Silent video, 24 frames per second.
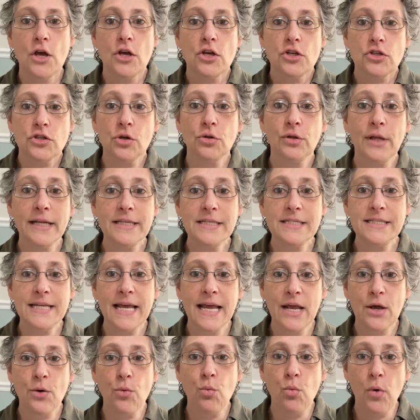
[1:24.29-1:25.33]
So let's
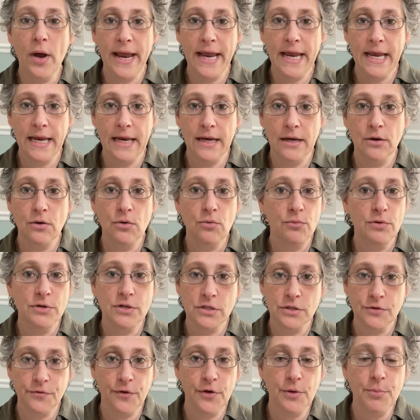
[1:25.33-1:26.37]
take Wayne, which
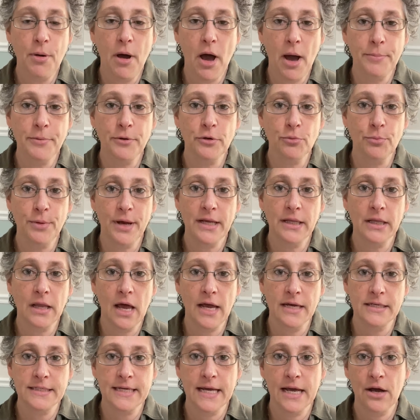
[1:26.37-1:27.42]
is a very popular
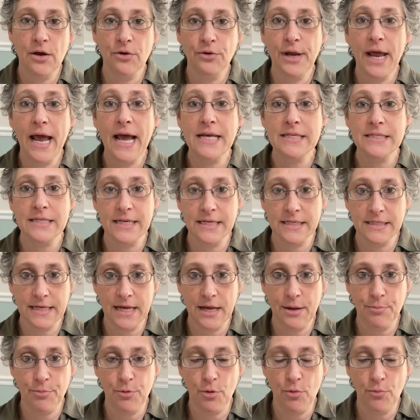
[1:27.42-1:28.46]
mainline town, as an
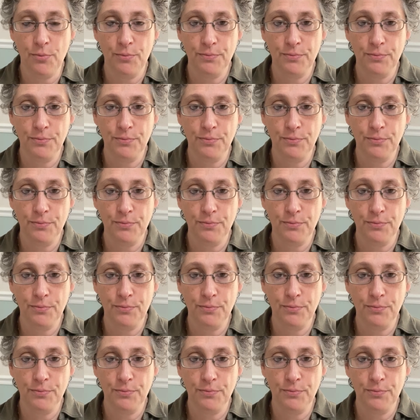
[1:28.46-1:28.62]
example.